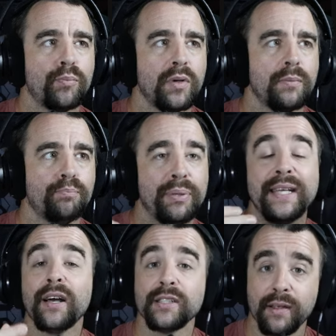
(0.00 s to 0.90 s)

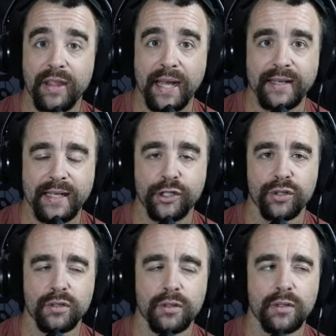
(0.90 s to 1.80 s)
Because of that
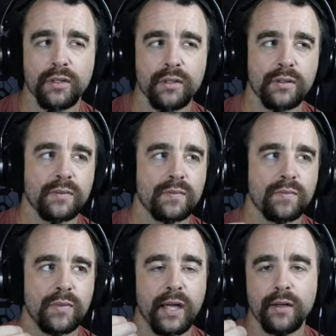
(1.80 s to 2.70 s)
nature,
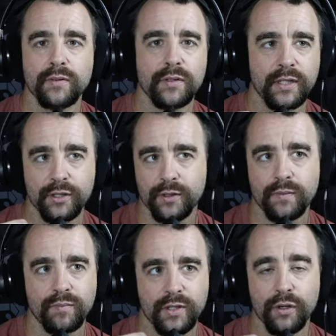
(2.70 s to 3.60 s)

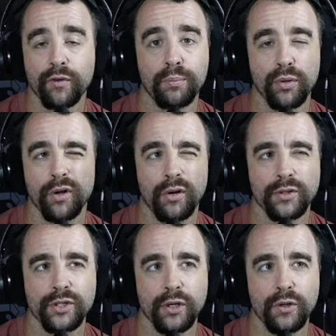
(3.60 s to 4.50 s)
Silver Bolt
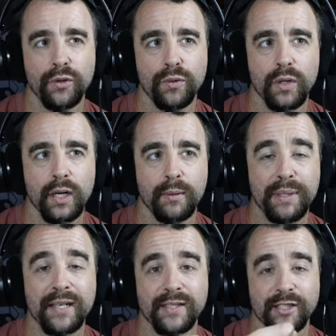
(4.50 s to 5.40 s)
also,
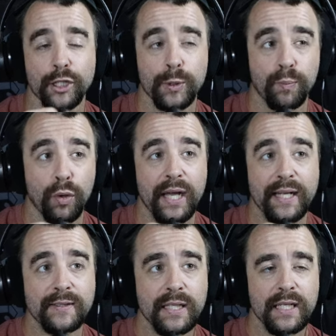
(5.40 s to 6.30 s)
because it's spread,
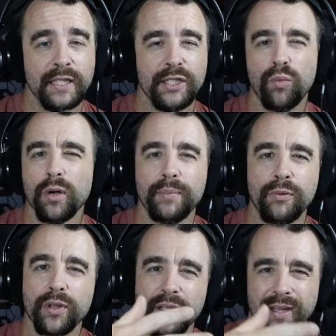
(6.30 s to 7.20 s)
you want to be
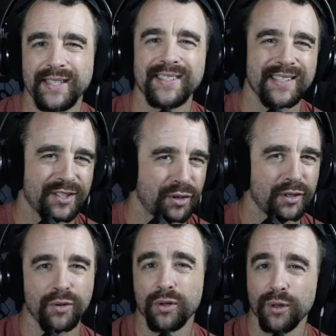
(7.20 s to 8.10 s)
within like 600
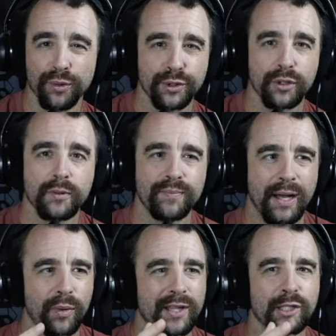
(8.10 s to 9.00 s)
or closer. That
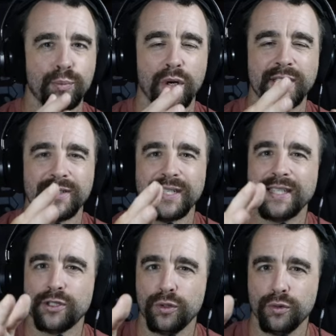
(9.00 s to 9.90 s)
way the spread doesn't get
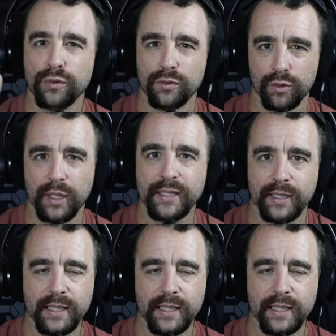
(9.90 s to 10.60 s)
too crazy.